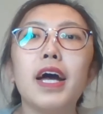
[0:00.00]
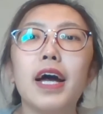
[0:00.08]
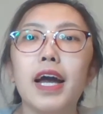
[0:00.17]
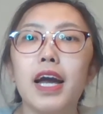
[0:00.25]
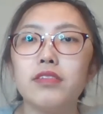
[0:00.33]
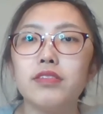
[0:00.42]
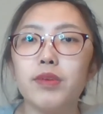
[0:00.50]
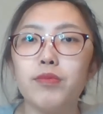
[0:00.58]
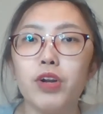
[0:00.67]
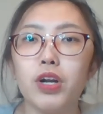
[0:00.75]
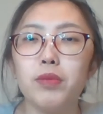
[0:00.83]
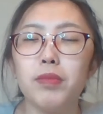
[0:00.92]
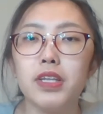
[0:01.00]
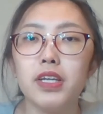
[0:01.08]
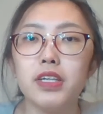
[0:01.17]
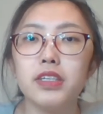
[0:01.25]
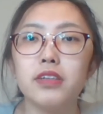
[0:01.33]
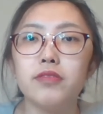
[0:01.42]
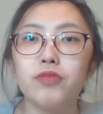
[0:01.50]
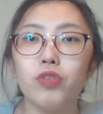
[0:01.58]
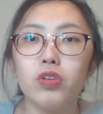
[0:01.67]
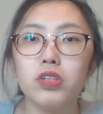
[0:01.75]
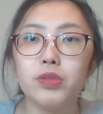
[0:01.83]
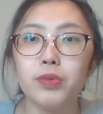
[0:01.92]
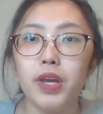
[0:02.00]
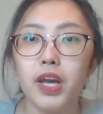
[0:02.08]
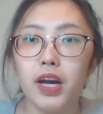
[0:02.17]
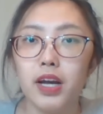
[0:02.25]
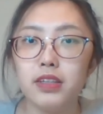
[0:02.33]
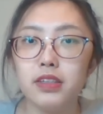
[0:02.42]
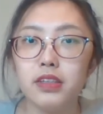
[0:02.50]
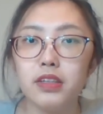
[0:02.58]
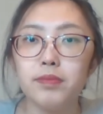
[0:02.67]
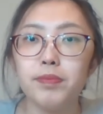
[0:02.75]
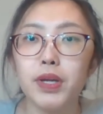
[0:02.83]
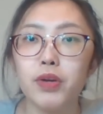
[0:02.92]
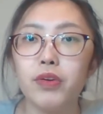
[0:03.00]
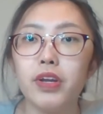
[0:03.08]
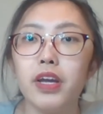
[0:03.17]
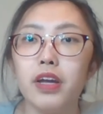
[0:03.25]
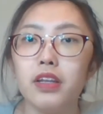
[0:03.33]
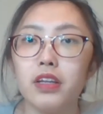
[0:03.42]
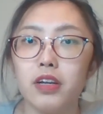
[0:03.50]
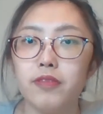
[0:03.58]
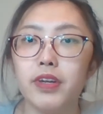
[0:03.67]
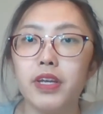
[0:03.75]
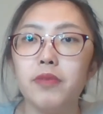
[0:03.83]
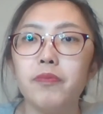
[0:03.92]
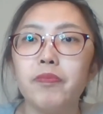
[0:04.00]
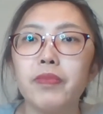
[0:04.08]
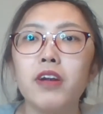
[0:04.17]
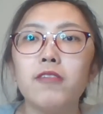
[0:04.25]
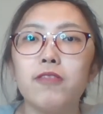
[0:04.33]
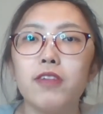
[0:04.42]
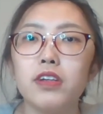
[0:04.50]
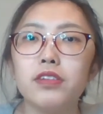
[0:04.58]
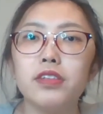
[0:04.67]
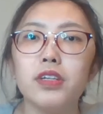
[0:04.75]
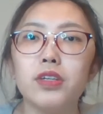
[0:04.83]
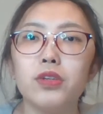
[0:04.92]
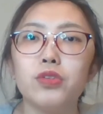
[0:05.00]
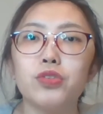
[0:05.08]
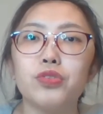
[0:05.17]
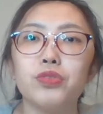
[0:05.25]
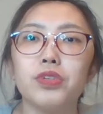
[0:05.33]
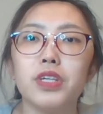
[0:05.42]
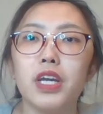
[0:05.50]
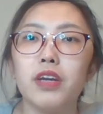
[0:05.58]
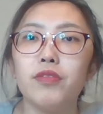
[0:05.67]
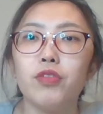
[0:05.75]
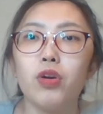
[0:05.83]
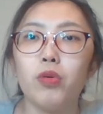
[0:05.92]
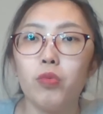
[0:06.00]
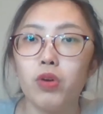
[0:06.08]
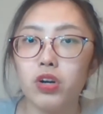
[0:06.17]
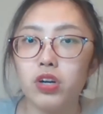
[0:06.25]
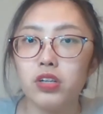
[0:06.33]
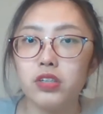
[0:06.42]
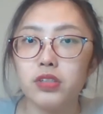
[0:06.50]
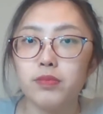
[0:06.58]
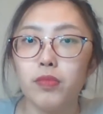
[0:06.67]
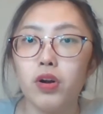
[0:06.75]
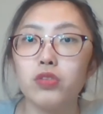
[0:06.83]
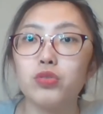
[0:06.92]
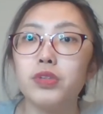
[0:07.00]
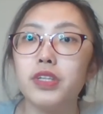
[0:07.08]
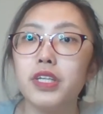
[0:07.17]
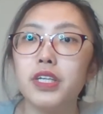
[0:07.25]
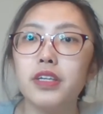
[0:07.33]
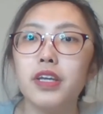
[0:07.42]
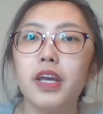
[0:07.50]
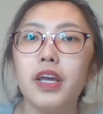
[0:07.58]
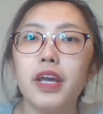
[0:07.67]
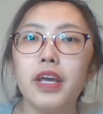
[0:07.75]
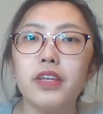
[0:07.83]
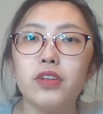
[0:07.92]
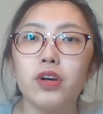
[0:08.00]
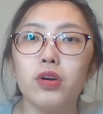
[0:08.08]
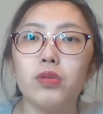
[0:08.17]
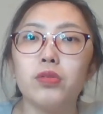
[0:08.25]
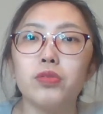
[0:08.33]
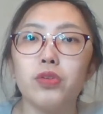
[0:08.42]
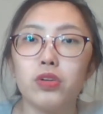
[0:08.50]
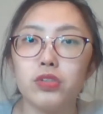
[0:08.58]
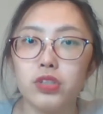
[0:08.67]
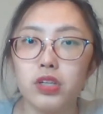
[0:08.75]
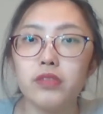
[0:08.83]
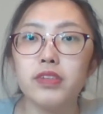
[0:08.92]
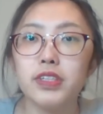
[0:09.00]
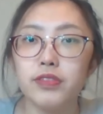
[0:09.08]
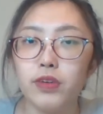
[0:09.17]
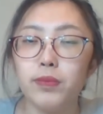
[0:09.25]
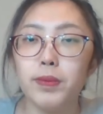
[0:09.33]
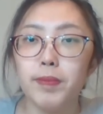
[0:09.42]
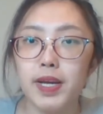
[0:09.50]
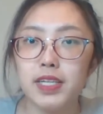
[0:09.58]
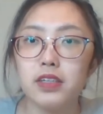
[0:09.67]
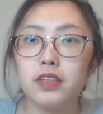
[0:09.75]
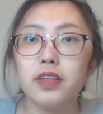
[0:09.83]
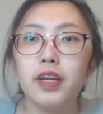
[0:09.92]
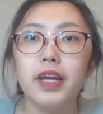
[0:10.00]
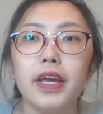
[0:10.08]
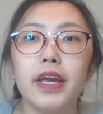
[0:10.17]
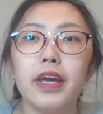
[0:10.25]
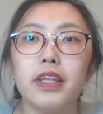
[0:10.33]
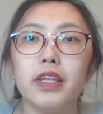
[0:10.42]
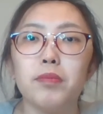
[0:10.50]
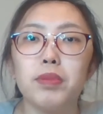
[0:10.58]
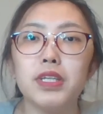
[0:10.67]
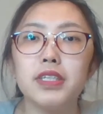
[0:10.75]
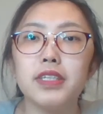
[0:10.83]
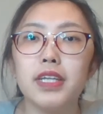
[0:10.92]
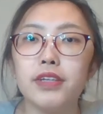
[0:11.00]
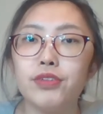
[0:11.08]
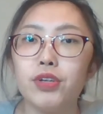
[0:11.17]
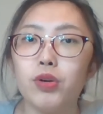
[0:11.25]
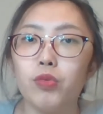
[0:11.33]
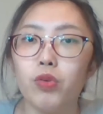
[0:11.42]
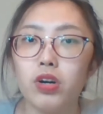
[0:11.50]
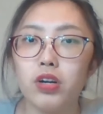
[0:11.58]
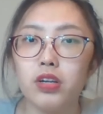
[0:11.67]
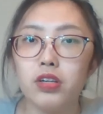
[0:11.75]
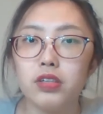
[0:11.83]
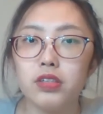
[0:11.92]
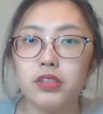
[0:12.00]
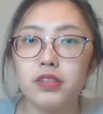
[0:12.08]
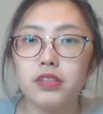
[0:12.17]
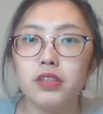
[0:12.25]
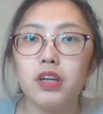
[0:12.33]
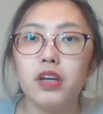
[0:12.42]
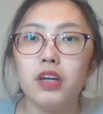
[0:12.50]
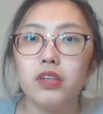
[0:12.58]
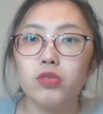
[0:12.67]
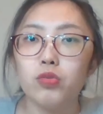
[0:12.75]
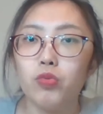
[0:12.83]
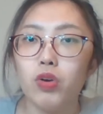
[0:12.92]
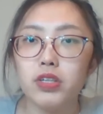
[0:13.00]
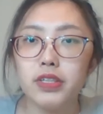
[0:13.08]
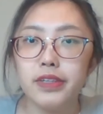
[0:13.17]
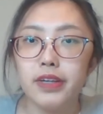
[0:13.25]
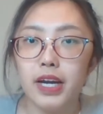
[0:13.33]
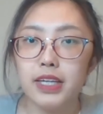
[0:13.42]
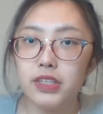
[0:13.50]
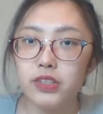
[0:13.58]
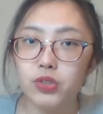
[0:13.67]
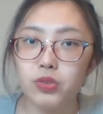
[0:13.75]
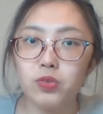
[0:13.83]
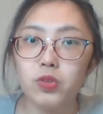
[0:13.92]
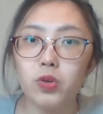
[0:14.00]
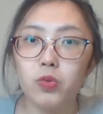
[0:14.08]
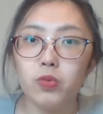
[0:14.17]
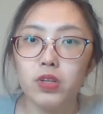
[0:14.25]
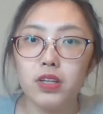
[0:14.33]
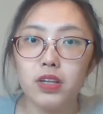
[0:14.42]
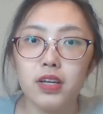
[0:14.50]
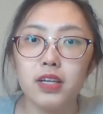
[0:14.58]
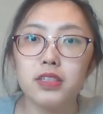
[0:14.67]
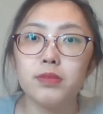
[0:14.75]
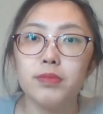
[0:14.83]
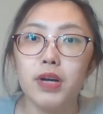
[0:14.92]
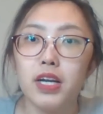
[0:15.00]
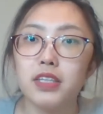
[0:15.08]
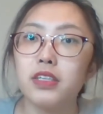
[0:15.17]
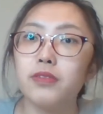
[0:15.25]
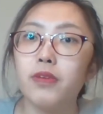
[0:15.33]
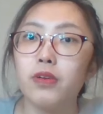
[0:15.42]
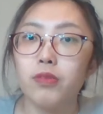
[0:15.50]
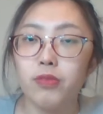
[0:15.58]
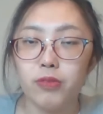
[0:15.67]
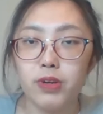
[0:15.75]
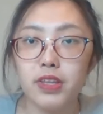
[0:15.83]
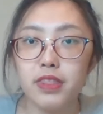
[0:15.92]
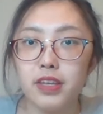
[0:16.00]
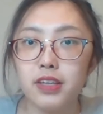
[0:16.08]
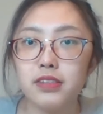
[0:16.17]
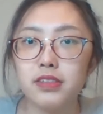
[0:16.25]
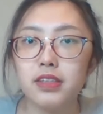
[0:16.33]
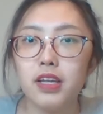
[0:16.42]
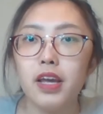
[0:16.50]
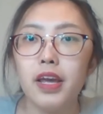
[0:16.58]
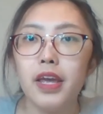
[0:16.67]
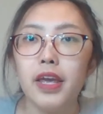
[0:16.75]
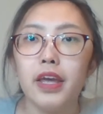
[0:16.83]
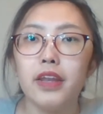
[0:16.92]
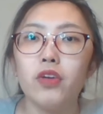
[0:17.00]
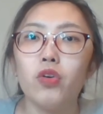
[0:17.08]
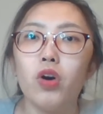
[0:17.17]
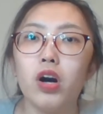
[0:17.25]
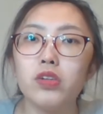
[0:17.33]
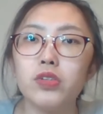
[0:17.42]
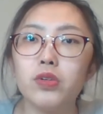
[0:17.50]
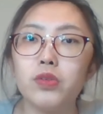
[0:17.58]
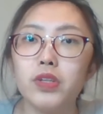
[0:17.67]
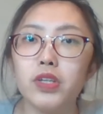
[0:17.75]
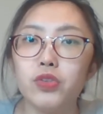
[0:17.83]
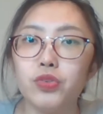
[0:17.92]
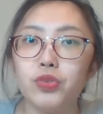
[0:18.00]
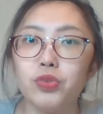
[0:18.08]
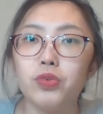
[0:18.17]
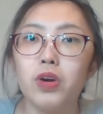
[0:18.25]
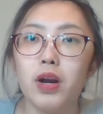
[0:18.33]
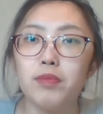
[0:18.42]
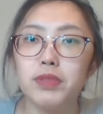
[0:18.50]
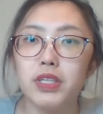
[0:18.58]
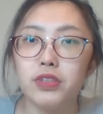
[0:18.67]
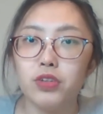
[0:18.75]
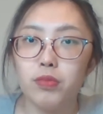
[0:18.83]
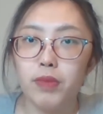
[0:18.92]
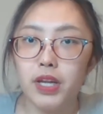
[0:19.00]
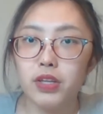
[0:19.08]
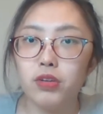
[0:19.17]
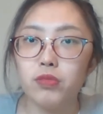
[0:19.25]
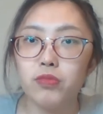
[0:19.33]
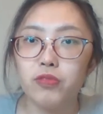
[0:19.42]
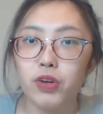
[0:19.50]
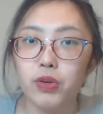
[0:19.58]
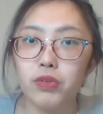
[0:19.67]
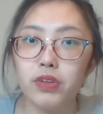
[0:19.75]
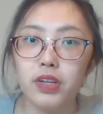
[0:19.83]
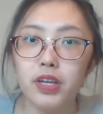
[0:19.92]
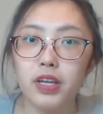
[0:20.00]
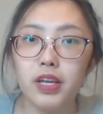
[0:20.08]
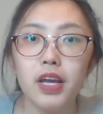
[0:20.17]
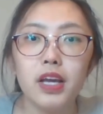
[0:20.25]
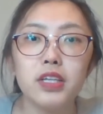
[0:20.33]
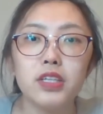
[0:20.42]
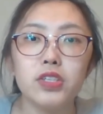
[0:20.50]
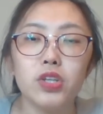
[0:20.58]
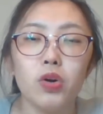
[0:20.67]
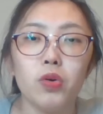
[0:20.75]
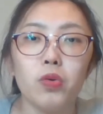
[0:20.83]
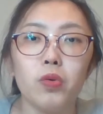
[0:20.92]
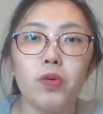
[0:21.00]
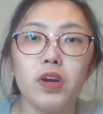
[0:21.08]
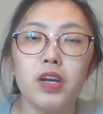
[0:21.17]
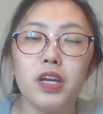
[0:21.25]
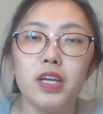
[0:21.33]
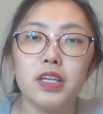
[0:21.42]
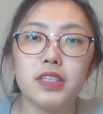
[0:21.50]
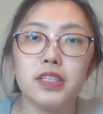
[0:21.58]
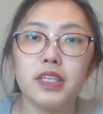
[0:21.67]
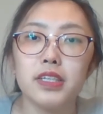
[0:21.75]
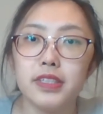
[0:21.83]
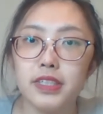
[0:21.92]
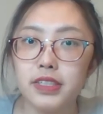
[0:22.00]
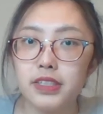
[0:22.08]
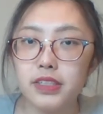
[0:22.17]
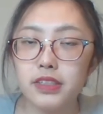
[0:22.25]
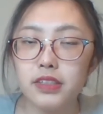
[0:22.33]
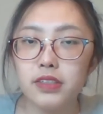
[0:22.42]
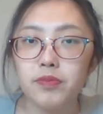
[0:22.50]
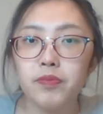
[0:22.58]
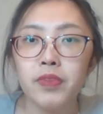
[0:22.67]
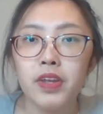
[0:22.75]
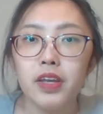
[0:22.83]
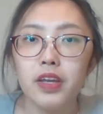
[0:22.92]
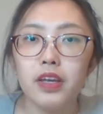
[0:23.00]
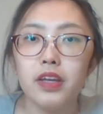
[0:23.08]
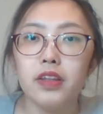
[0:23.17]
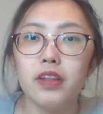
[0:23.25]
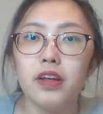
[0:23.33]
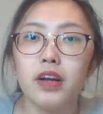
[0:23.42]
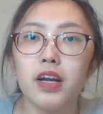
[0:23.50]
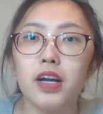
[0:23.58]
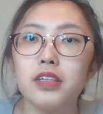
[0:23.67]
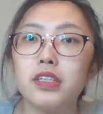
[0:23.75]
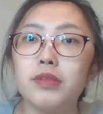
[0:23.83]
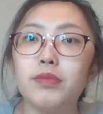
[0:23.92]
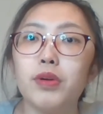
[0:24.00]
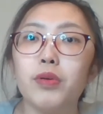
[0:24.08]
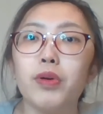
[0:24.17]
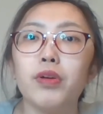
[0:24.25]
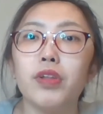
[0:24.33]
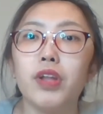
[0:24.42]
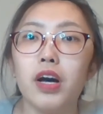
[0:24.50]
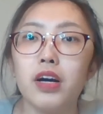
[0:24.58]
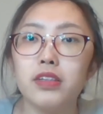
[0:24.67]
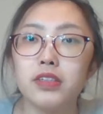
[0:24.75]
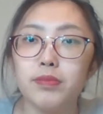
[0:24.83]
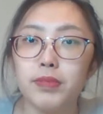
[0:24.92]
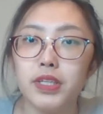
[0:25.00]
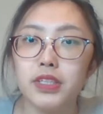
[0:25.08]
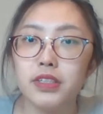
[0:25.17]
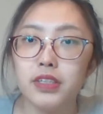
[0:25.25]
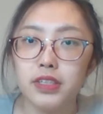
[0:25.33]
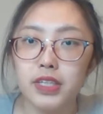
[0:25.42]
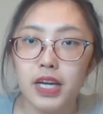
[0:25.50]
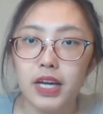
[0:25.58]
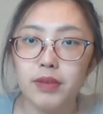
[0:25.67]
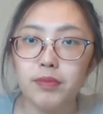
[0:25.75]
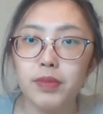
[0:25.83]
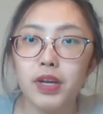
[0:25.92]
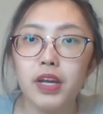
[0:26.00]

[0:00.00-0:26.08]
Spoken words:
I have some recommendation for Sweetheart Bakery and Cafe. First, you should give your workers more training so your service will be better. And please let your workers to watch their attitude when customers ask for free things. And you also need to update your menu frequently so it's consistent and the customer will not miss the time.